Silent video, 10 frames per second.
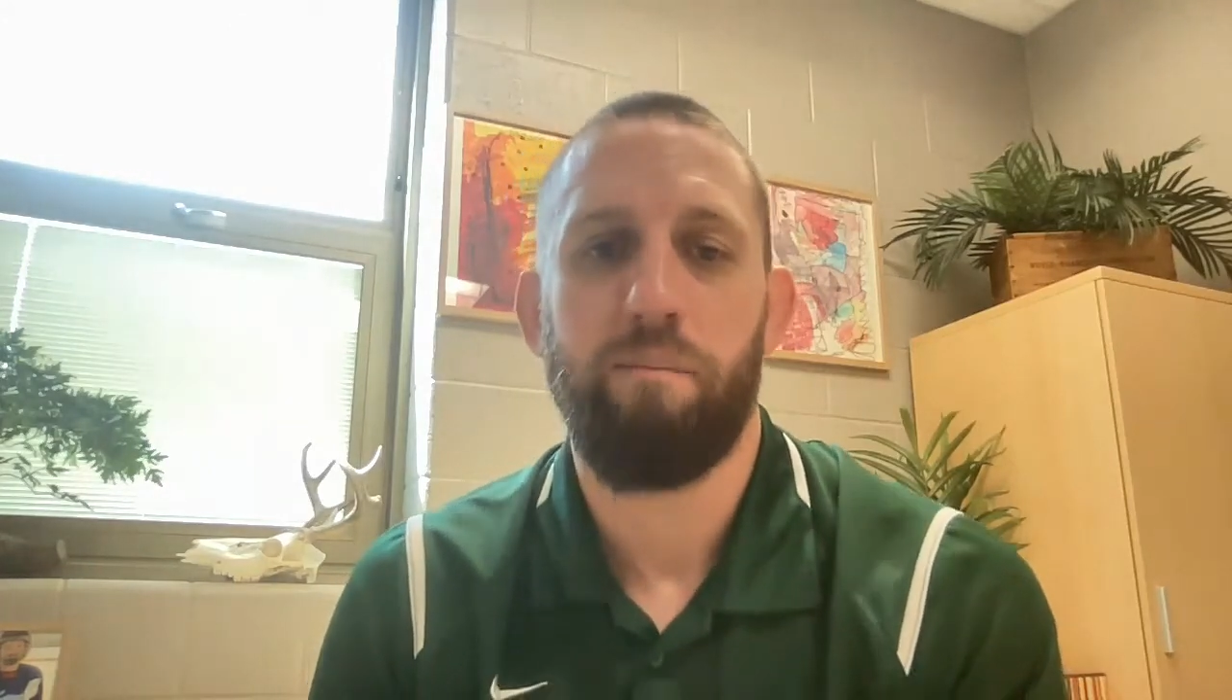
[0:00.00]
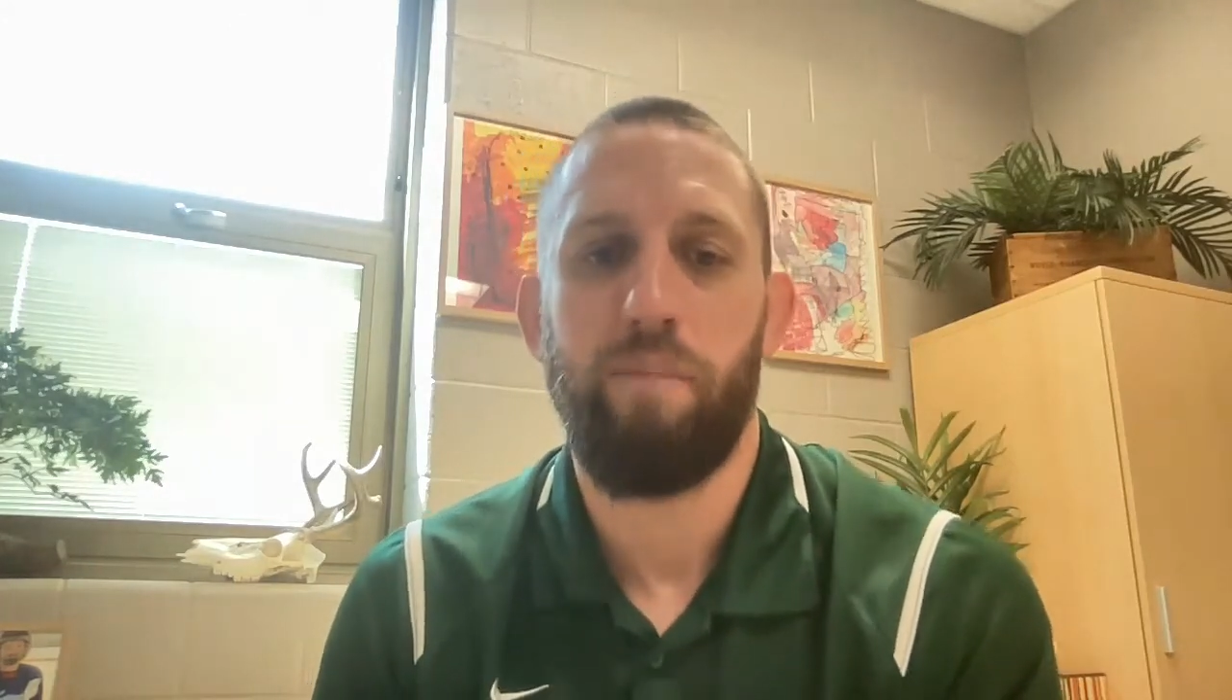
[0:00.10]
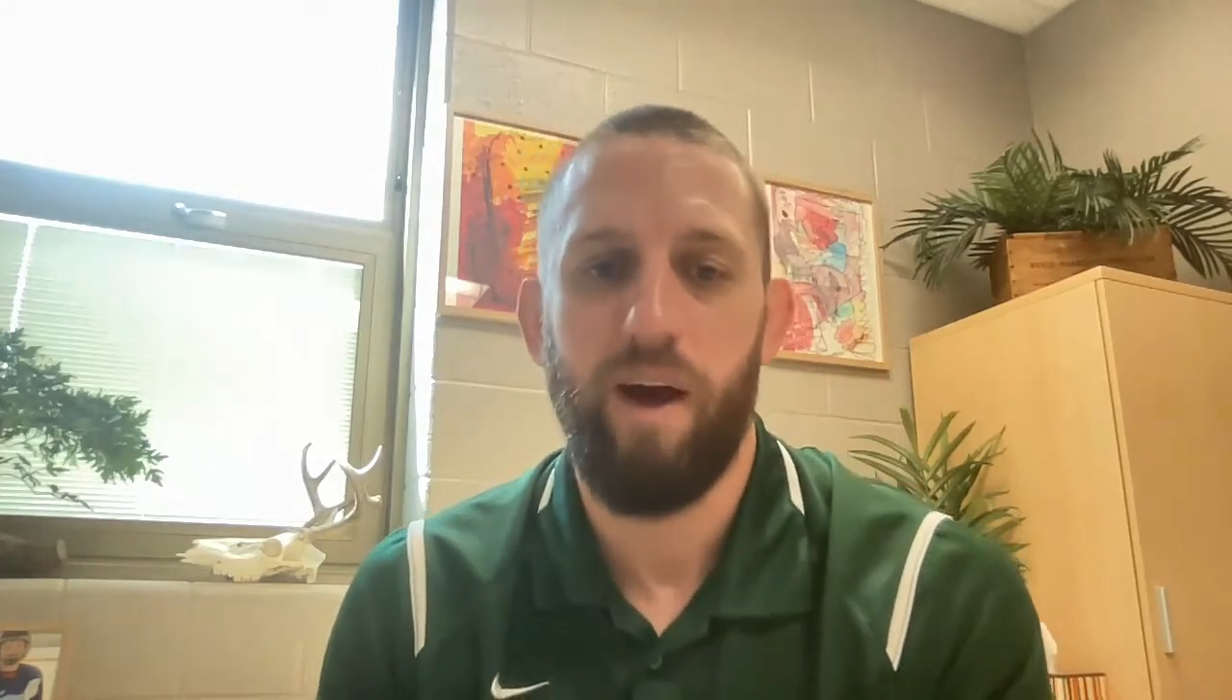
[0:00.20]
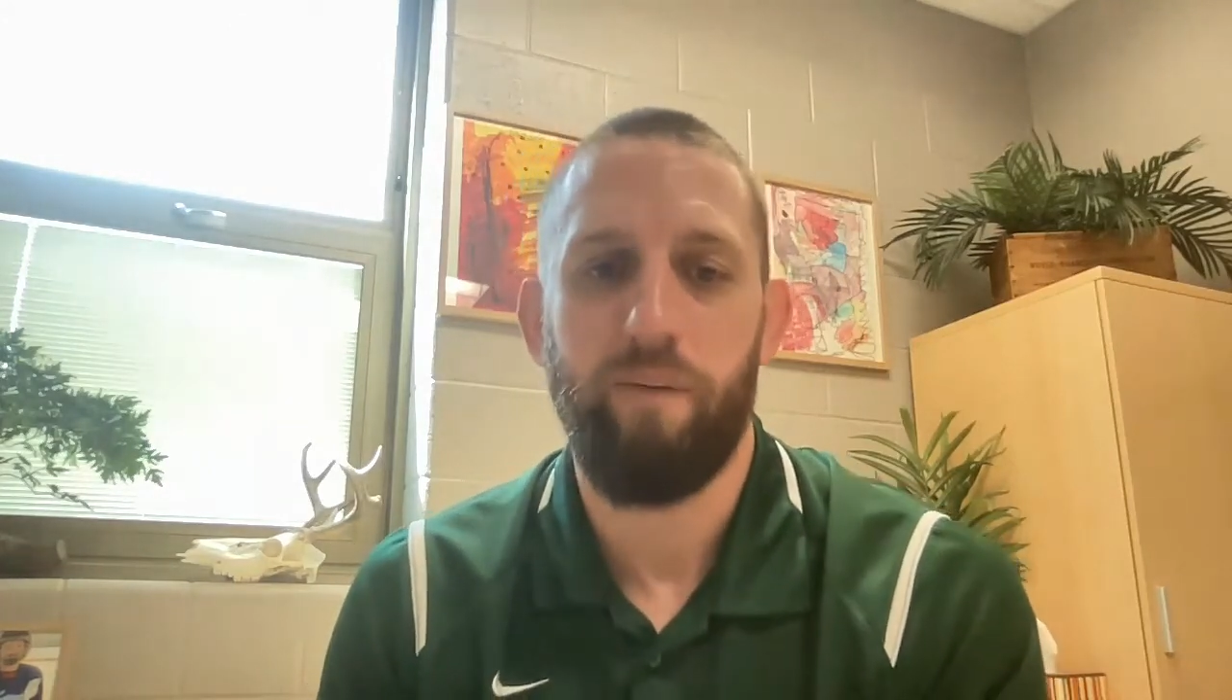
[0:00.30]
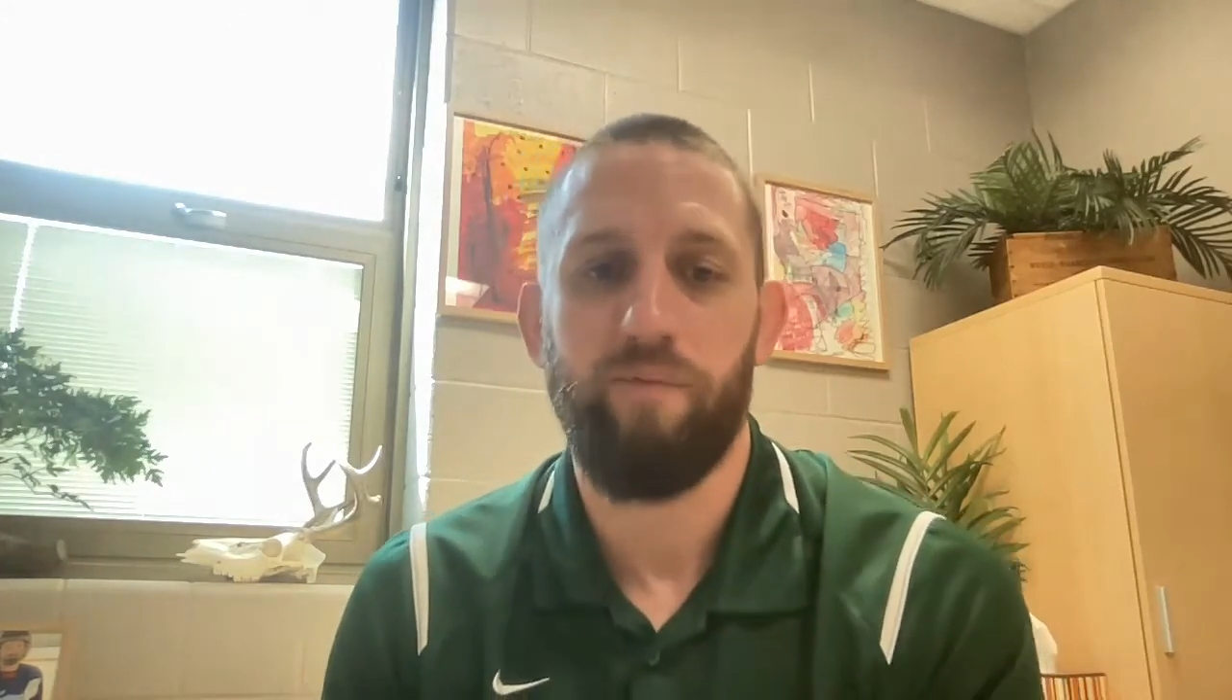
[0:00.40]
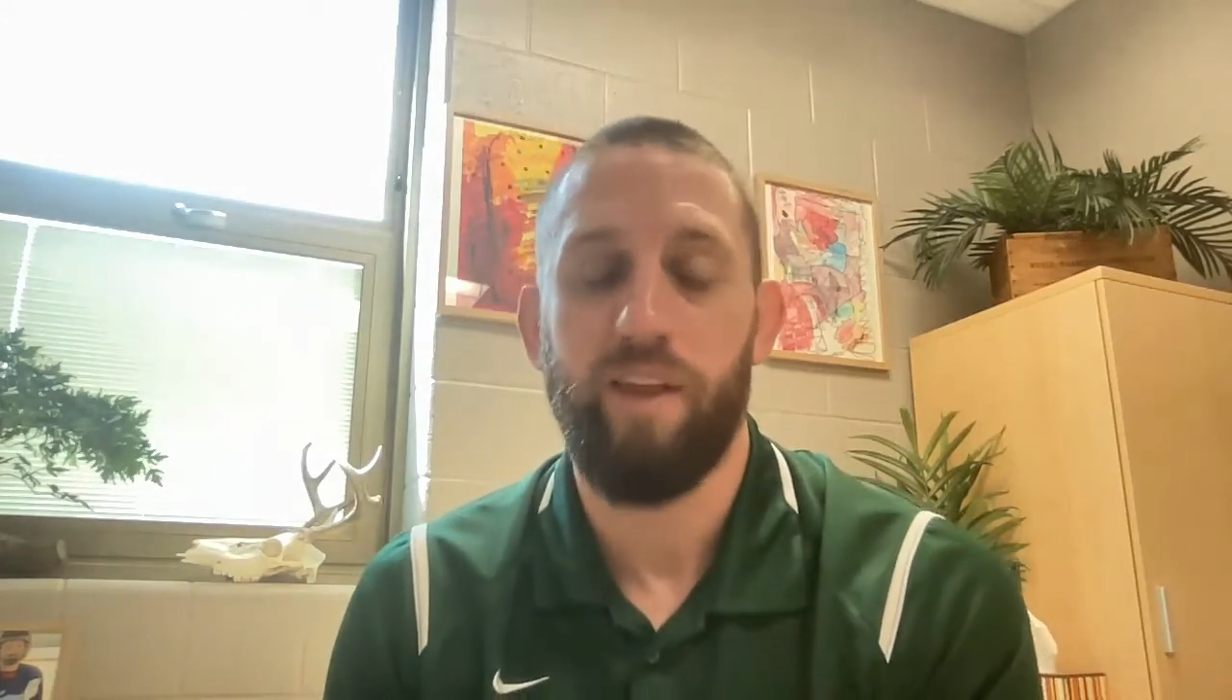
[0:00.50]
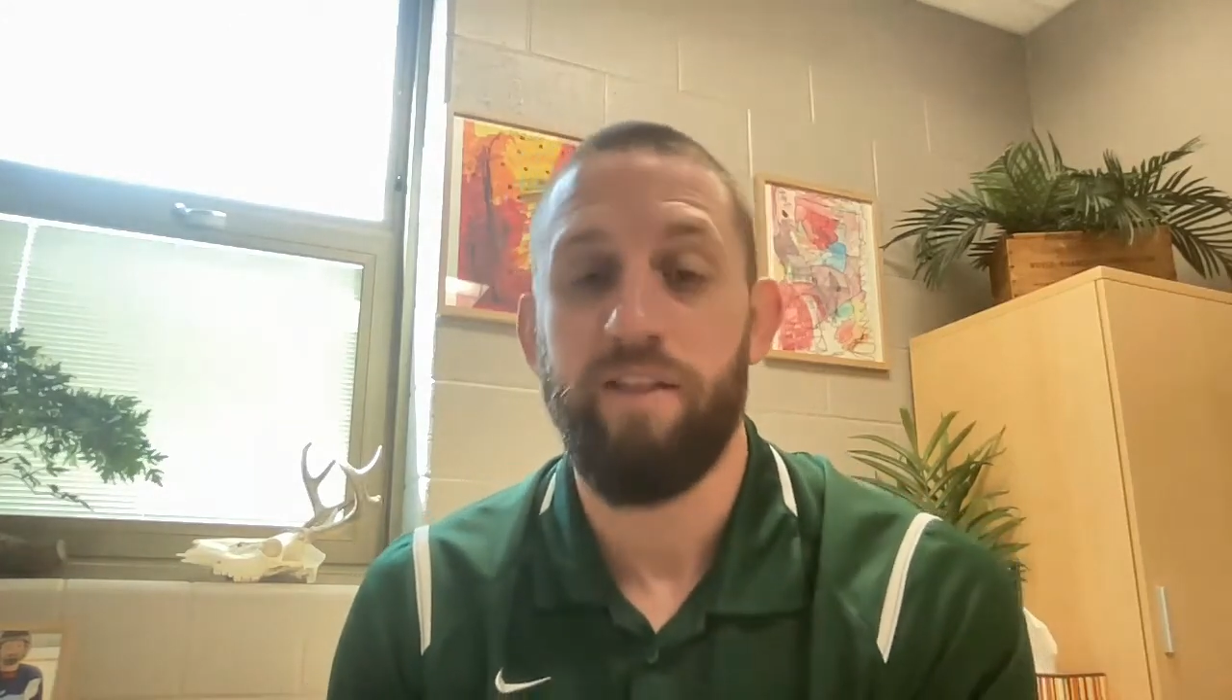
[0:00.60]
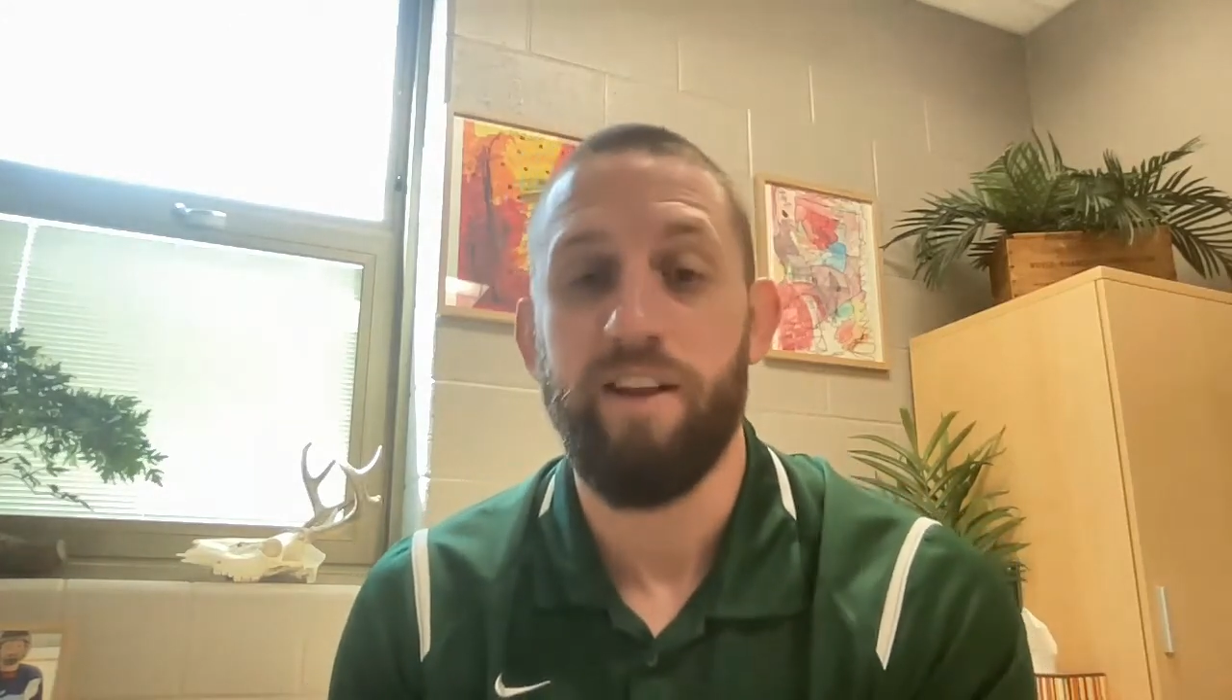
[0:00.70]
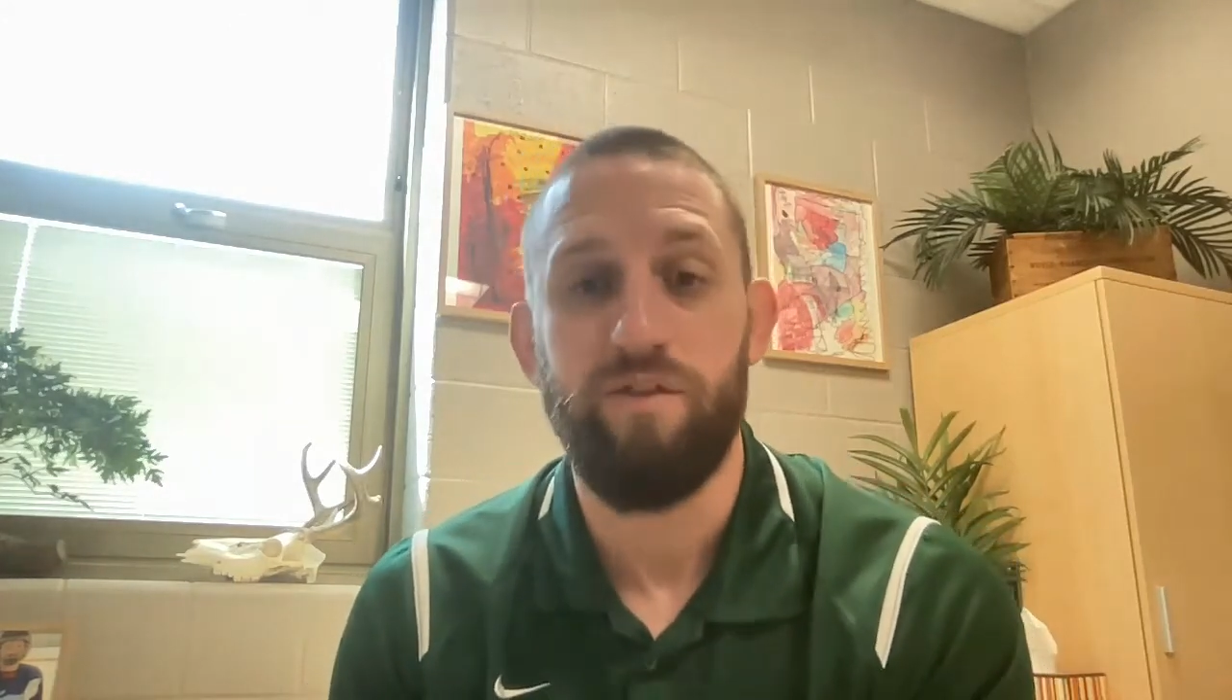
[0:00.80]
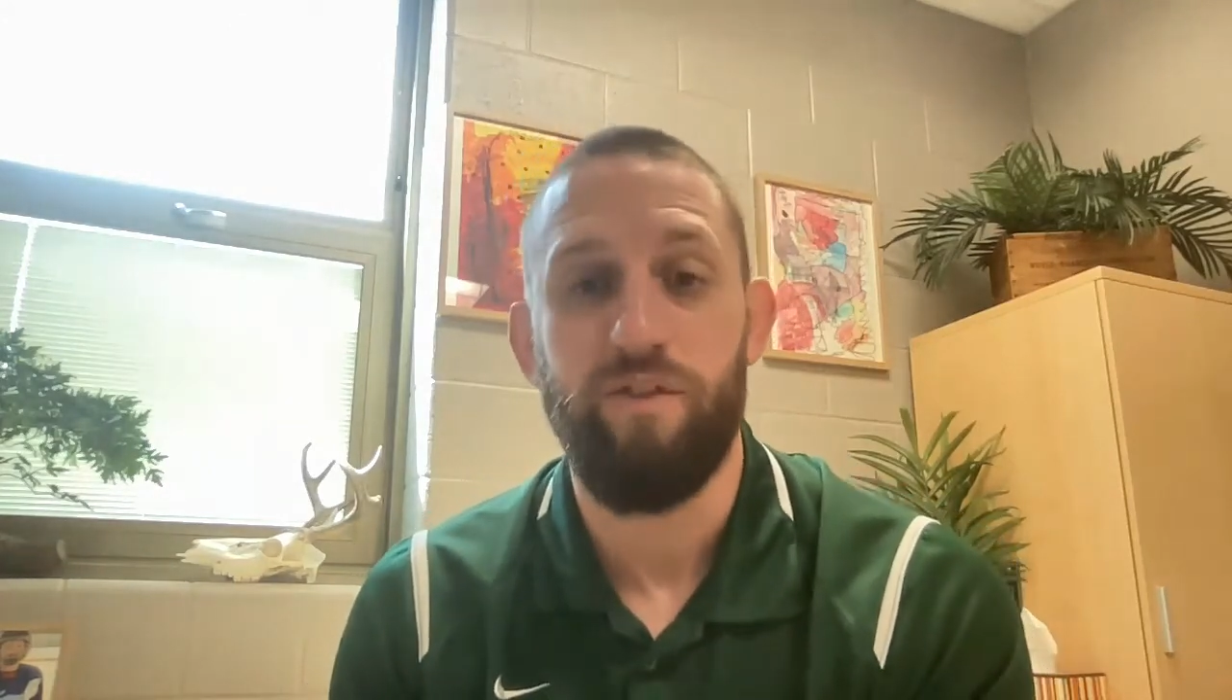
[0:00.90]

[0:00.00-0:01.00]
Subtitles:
But in this